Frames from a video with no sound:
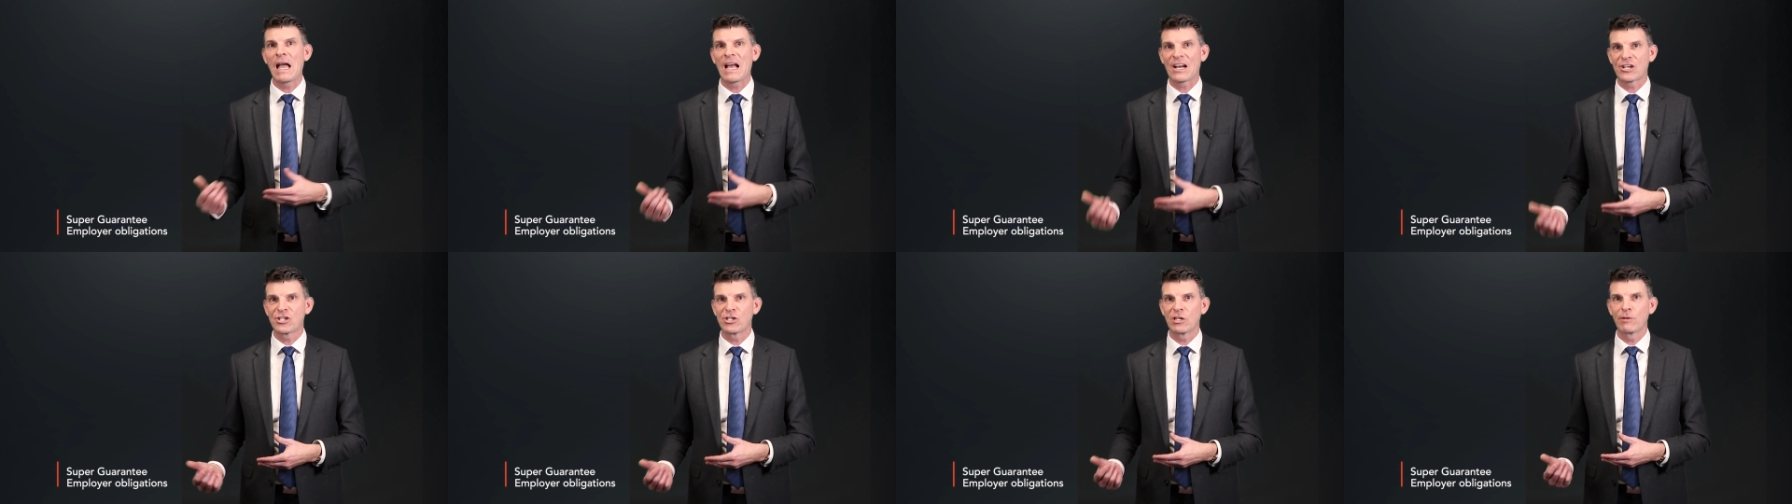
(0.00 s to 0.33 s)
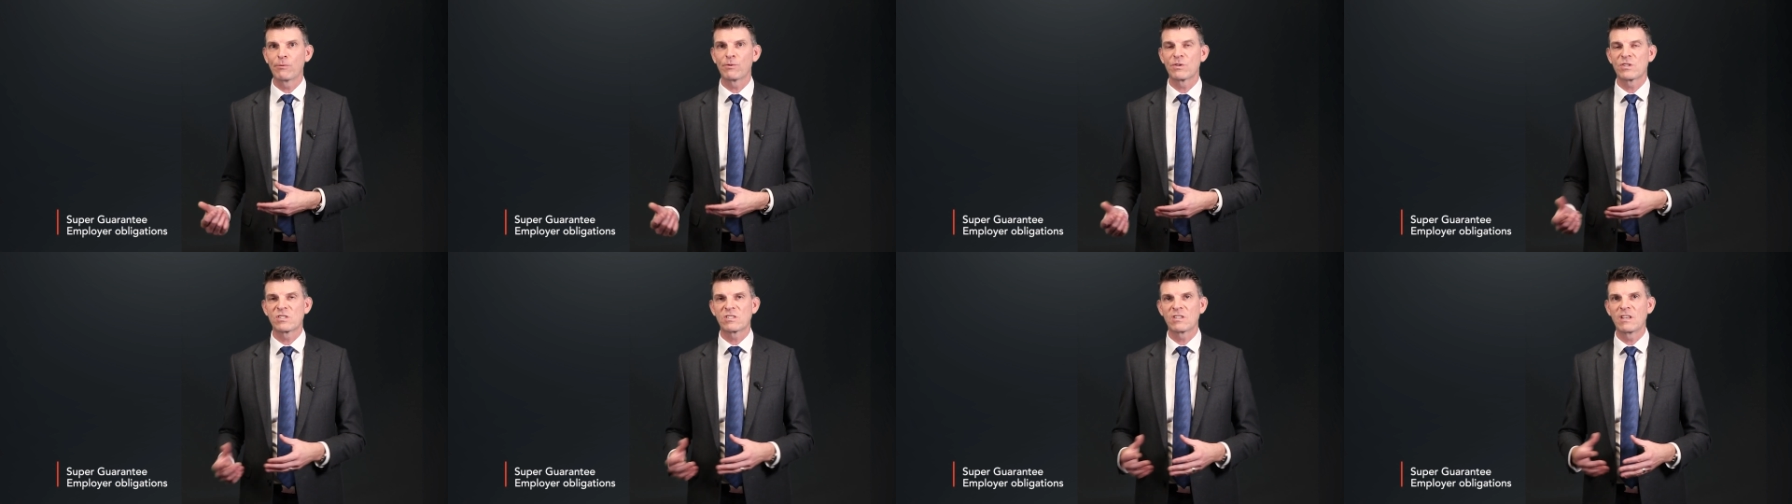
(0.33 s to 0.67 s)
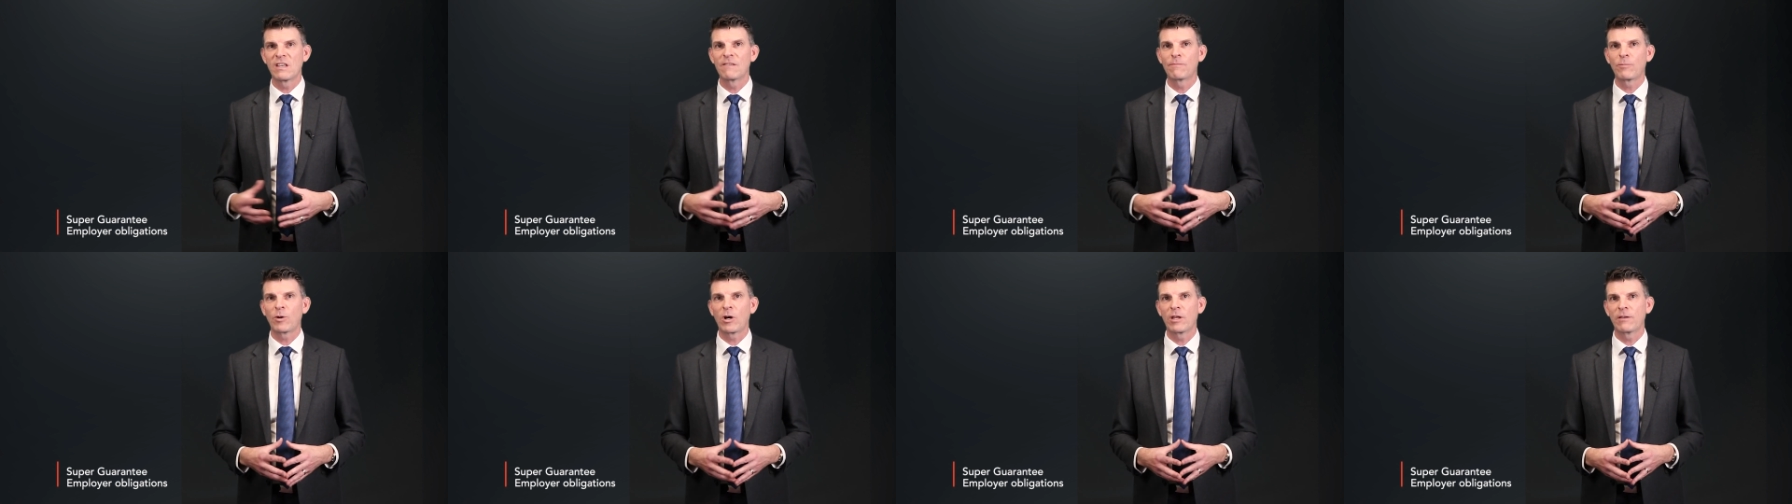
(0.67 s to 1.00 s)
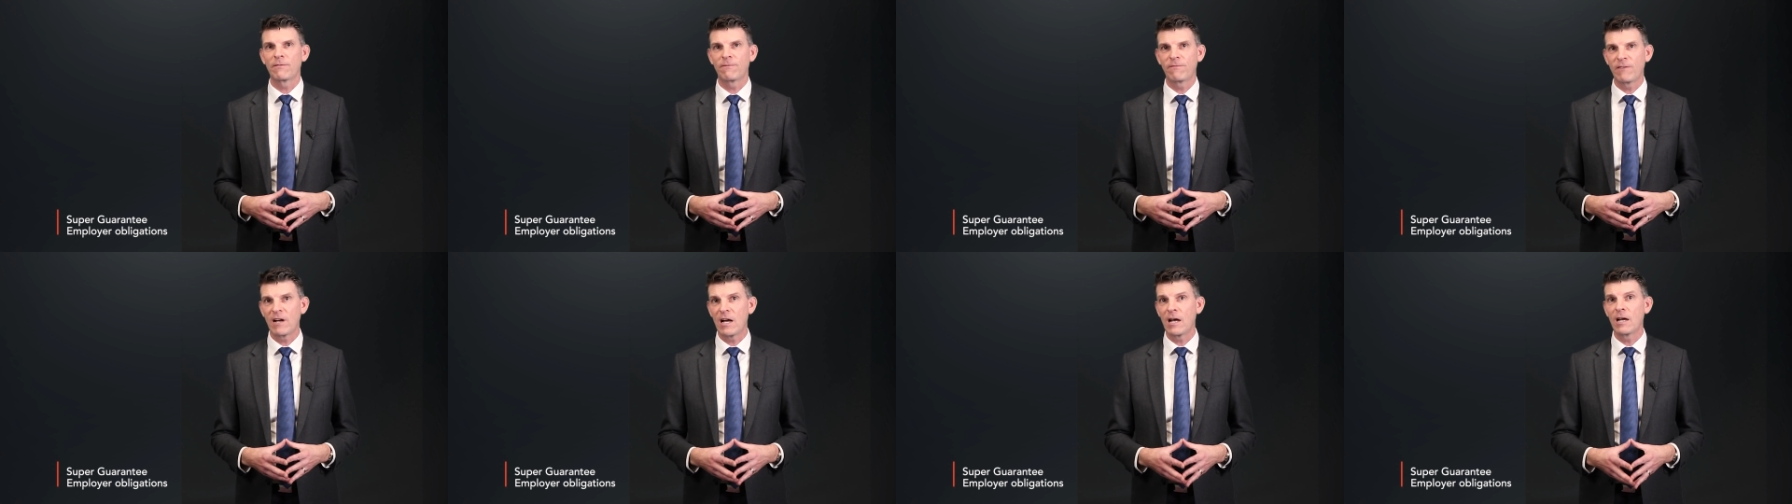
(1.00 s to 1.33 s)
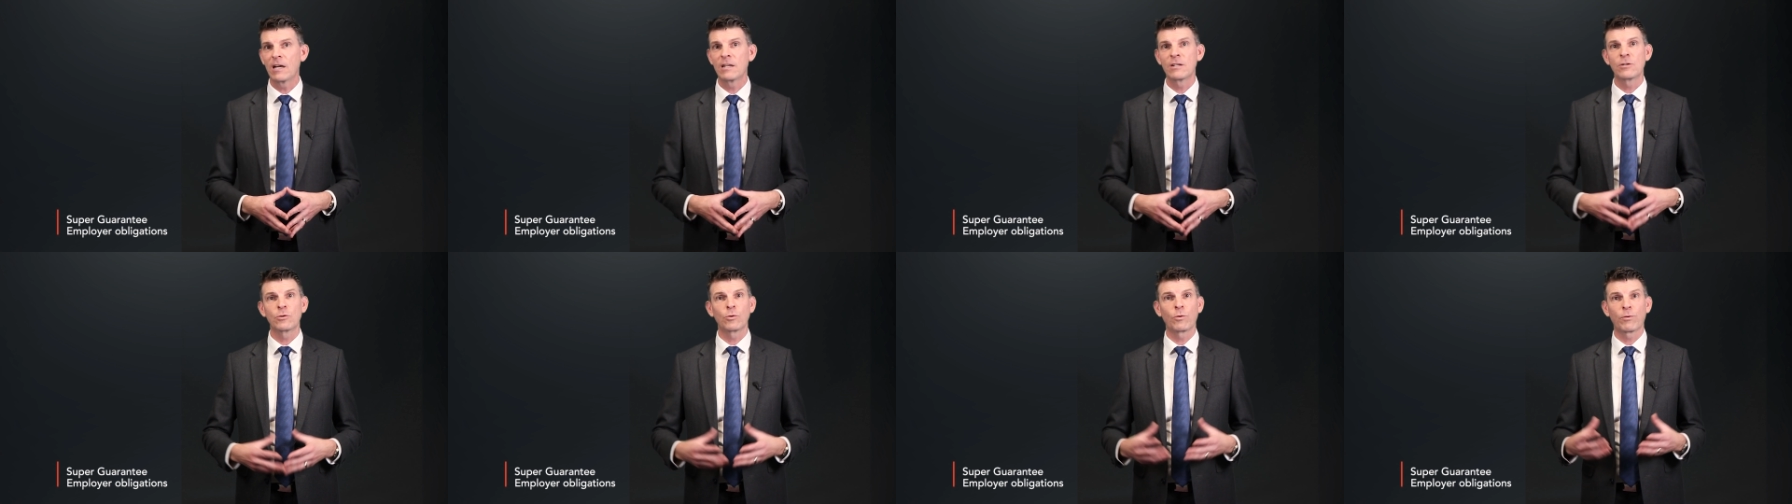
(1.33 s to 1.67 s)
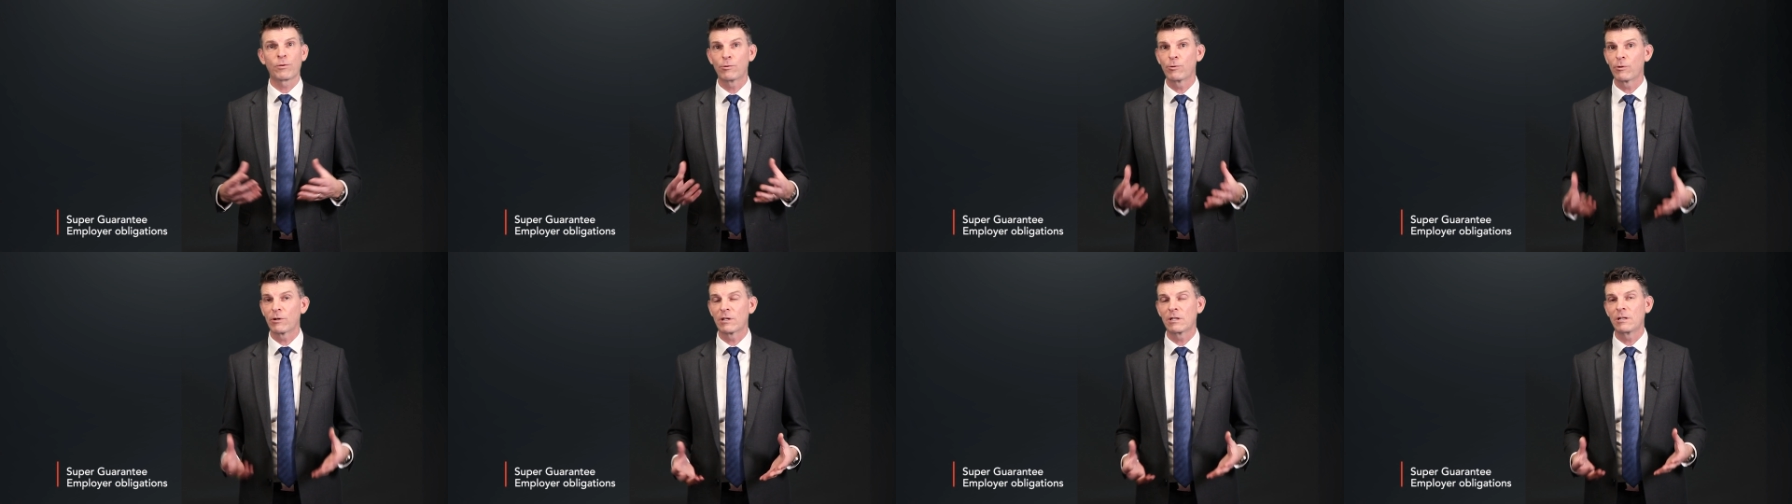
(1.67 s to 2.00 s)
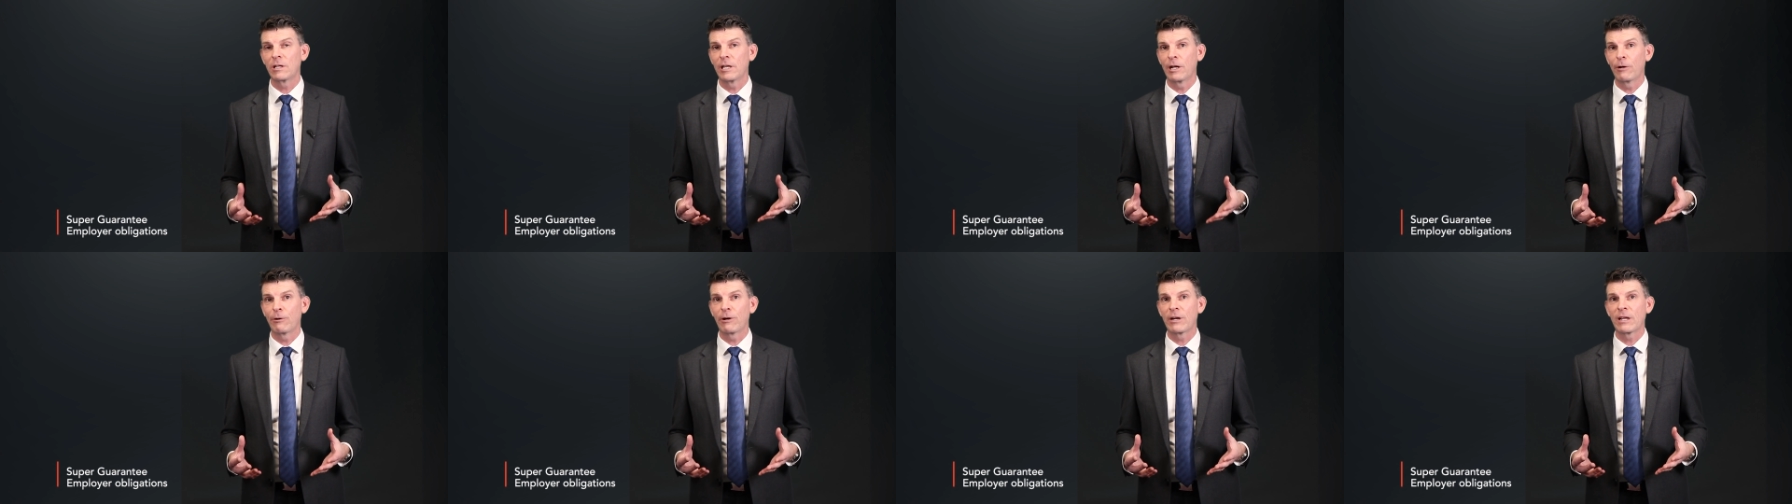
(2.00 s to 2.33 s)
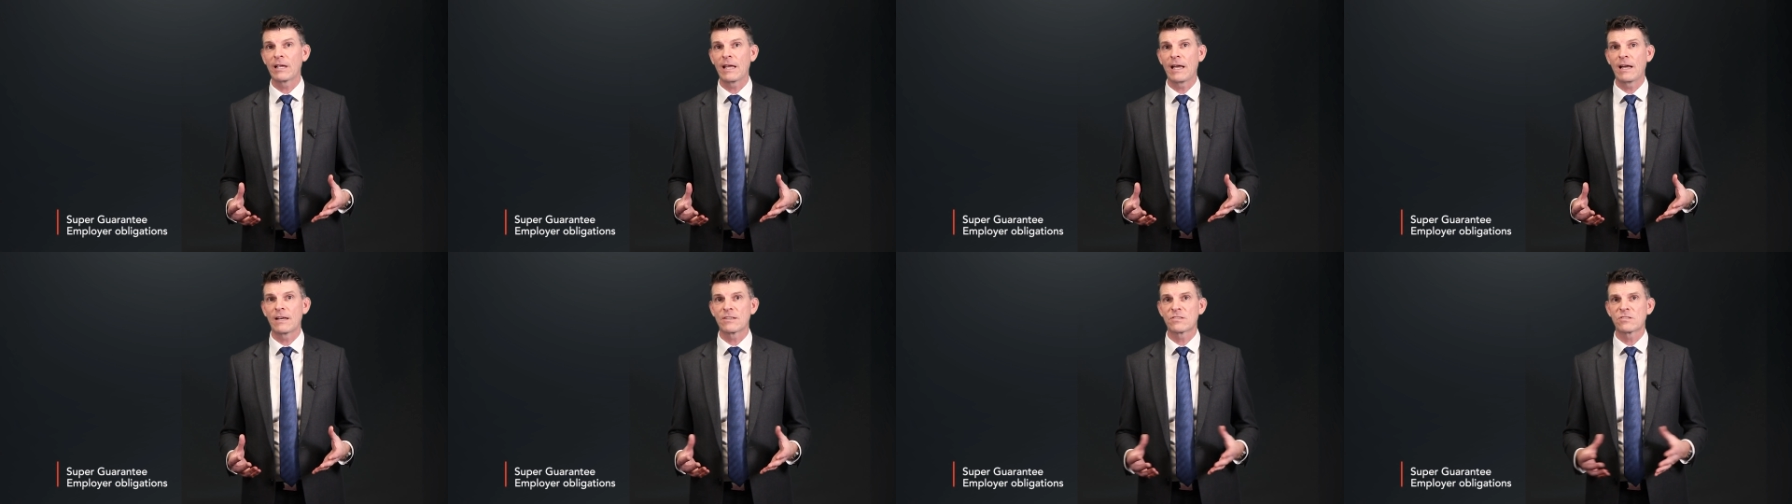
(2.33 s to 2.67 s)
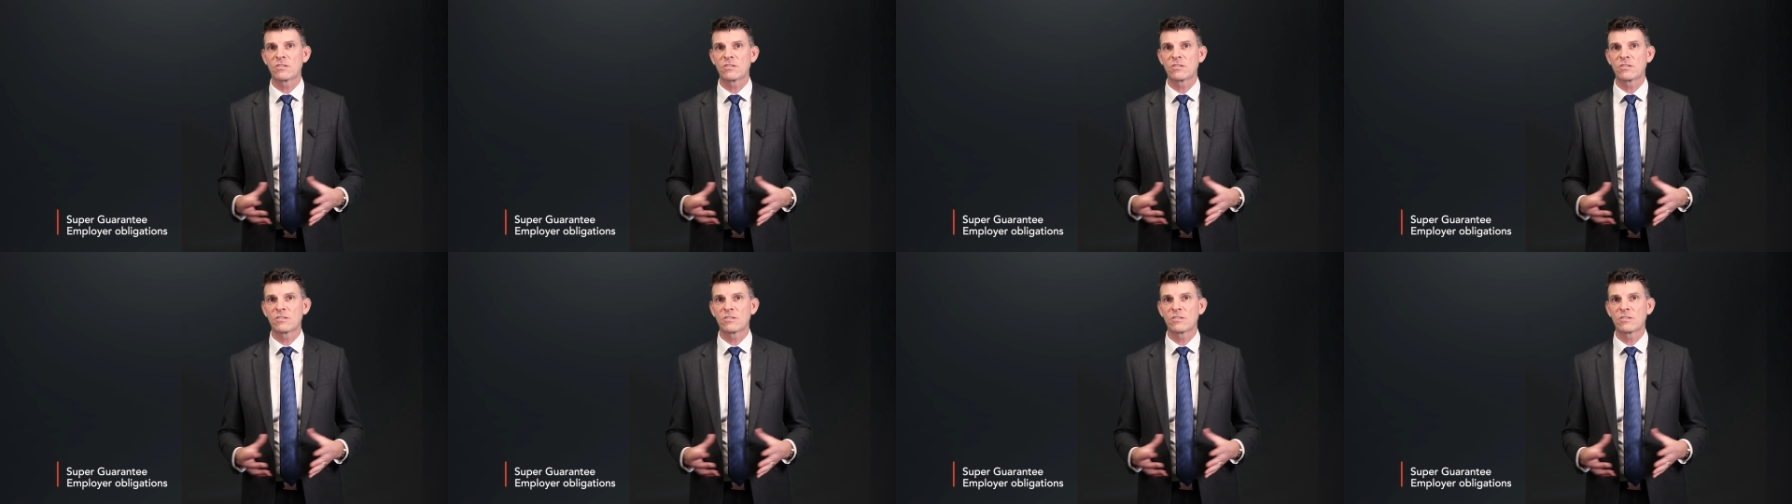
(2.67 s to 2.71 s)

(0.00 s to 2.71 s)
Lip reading: actually received by the fund or through a clearinghouse.